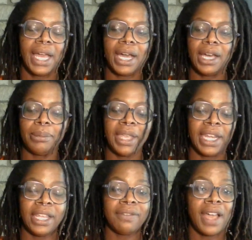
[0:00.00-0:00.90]
And
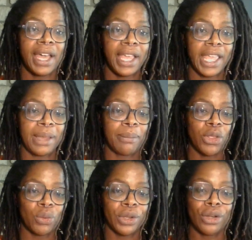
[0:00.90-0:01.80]
if I am
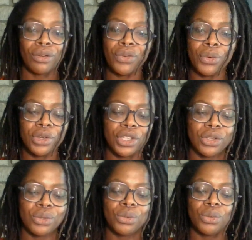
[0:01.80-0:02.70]
the reader for
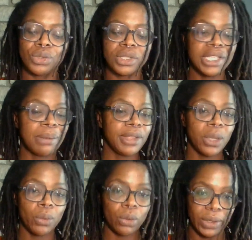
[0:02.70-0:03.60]
you,
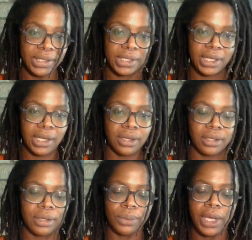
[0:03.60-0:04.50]
something will resonate.
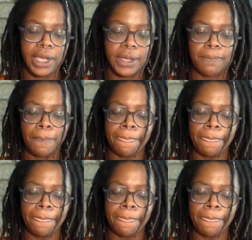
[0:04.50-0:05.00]
Okay.